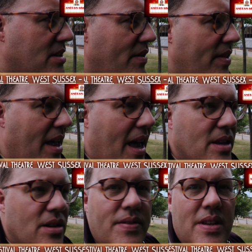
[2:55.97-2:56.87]
over the
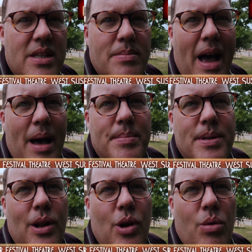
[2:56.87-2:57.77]
years I've seen some
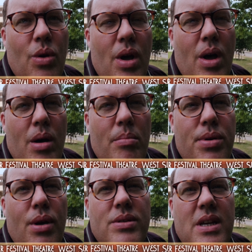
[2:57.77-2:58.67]
absolute
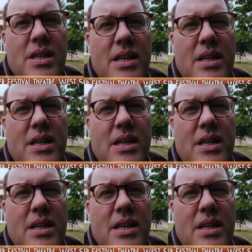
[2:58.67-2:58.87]
beauties.